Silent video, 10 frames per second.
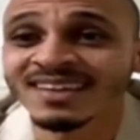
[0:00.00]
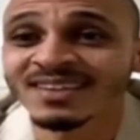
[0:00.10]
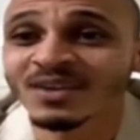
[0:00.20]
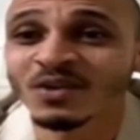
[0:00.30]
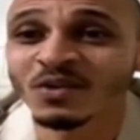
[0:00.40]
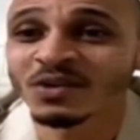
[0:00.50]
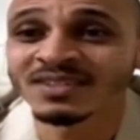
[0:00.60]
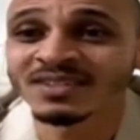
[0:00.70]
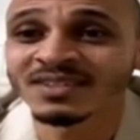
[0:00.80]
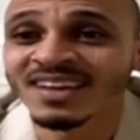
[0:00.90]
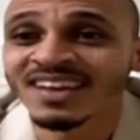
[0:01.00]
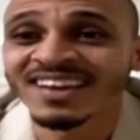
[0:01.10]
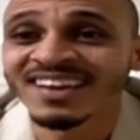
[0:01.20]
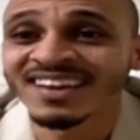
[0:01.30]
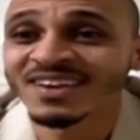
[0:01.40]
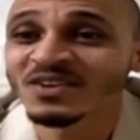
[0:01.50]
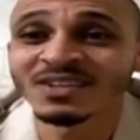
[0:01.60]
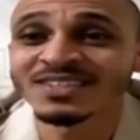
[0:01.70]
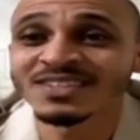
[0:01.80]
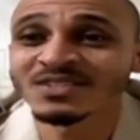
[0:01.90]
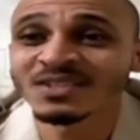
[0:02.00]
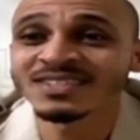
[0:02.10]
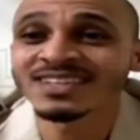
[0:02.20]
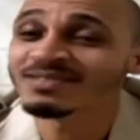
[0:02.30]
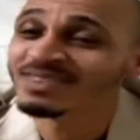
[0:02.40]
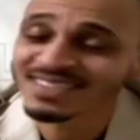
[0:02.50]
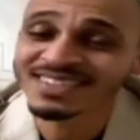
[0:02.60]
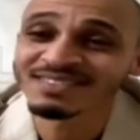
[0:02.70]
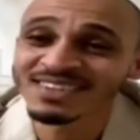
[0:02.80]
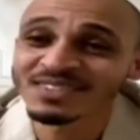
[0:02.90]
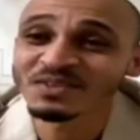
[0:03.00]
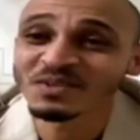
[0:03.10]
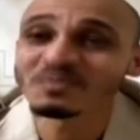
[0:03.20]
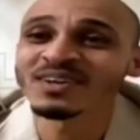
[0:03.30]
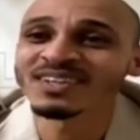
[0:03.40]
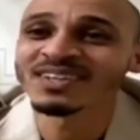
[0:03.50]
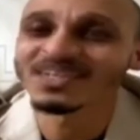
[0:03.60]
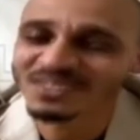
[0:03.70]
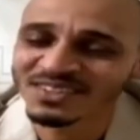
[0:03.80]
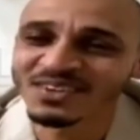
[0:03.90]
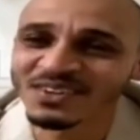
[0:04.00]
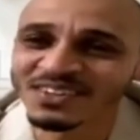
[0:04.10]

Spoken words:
The gold is not silver. Silver is good, but it's not gold.